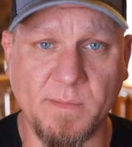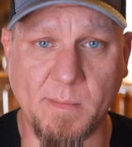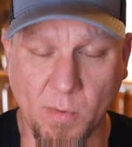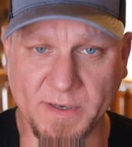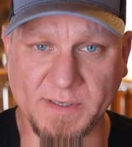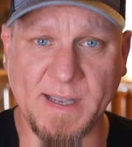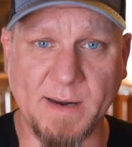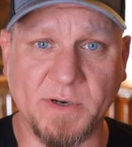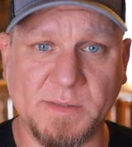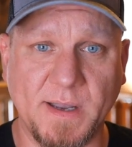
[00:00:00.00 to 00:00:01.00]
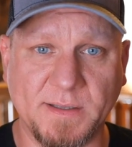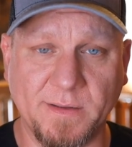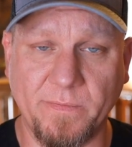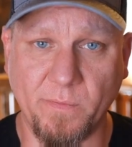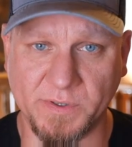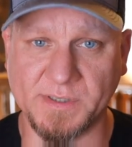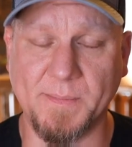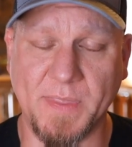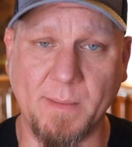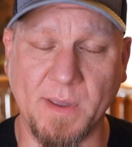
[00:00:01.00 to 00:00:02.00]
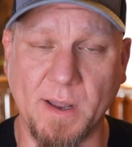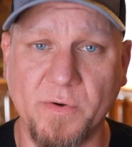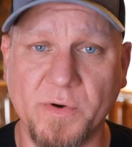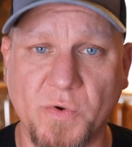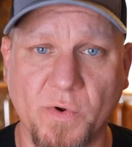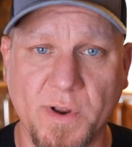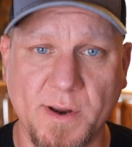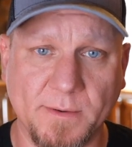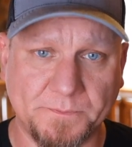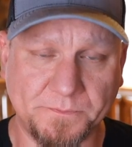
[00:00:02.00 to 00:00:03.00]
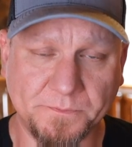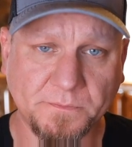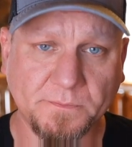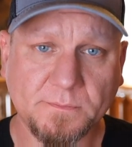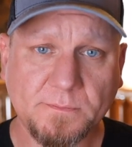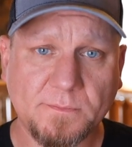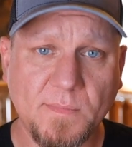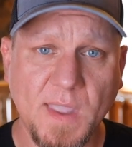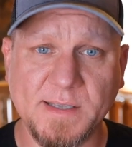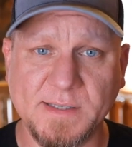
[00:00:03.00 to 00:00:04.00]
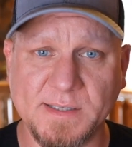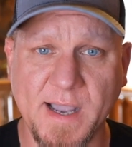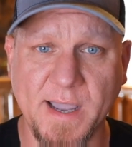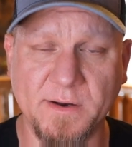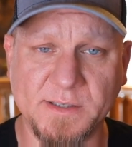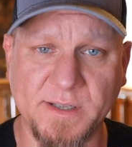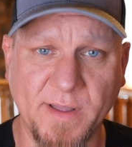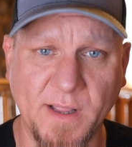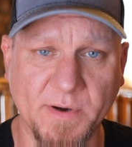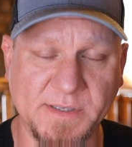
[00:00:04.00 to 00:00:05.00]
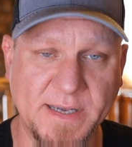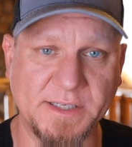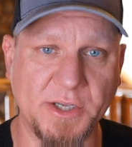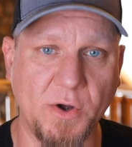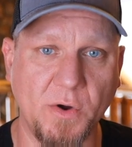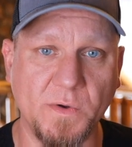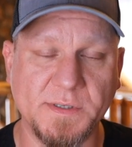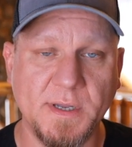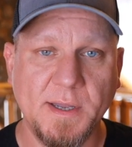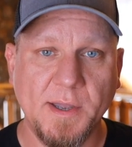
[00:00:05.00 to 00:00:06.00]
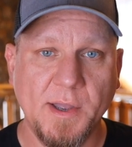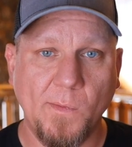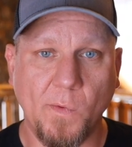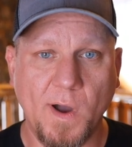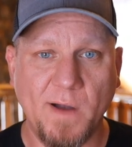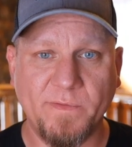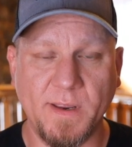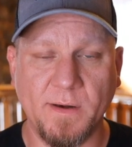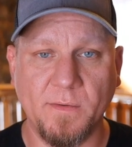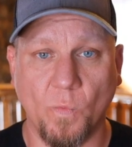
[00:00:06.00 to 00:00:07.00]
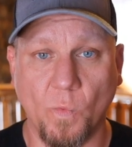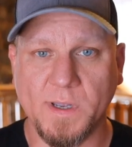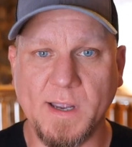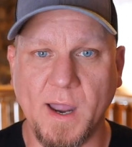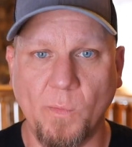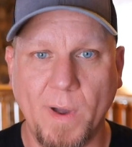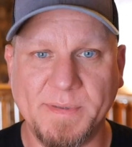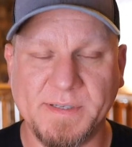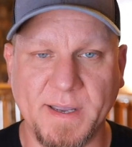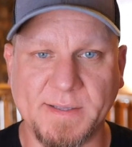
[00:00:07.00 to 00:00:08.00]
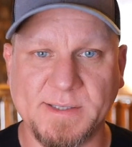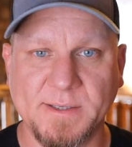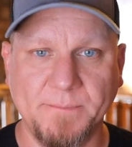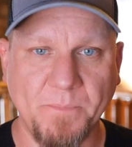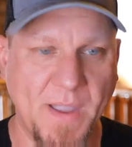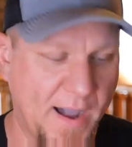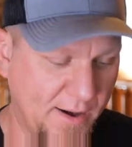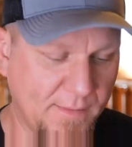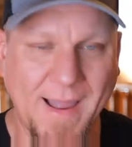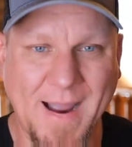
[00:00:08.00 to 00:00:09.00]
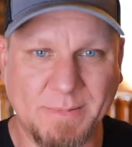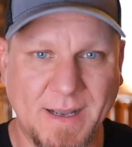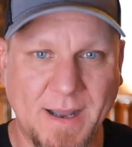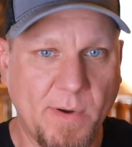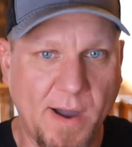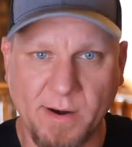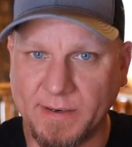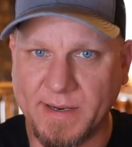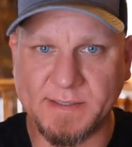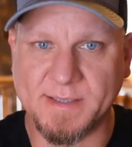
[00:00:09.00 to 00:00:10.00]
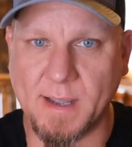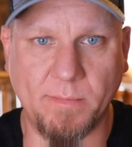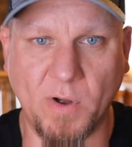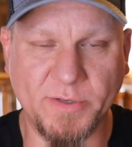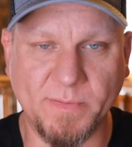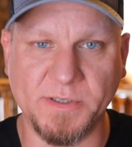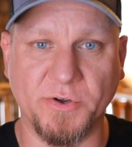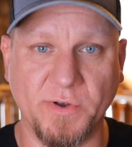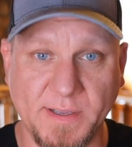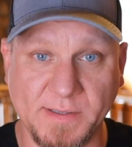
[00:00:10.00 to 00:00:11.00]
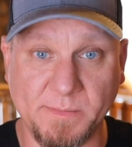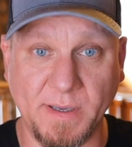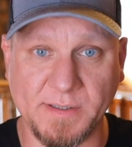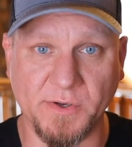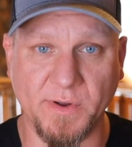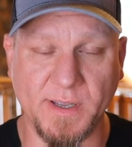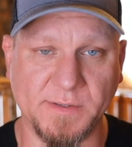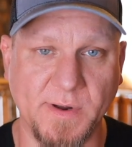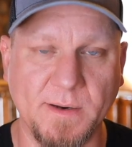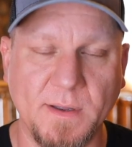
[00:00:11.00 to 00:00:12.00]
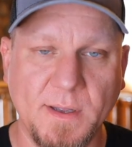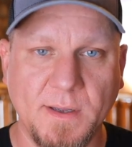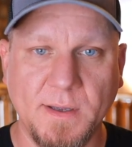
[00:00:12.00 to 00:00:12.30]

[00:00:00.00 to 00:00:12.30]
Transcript: from a mobile design perspective, which is something I'm going to underscore here. As designers, developers, SEOs, we're often working on websites on our laptop, on our desktop, multiple screens, big screens, right?